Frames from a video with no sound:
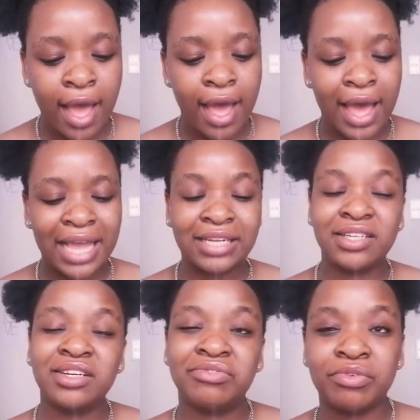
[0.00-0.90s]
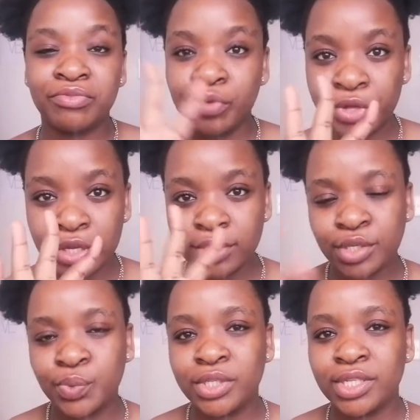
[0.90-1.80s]
I did it for 4 years.
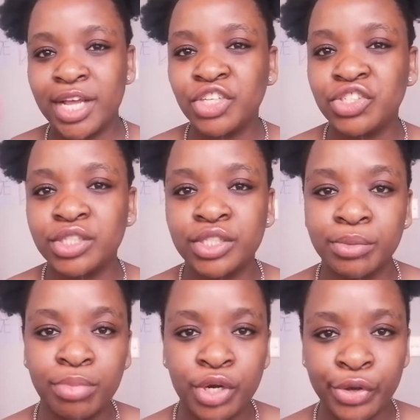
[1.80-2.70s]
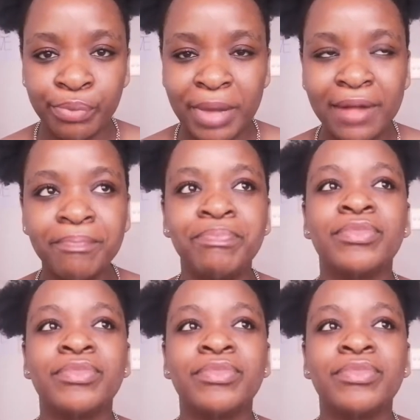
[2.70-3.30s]
It was a national diploma.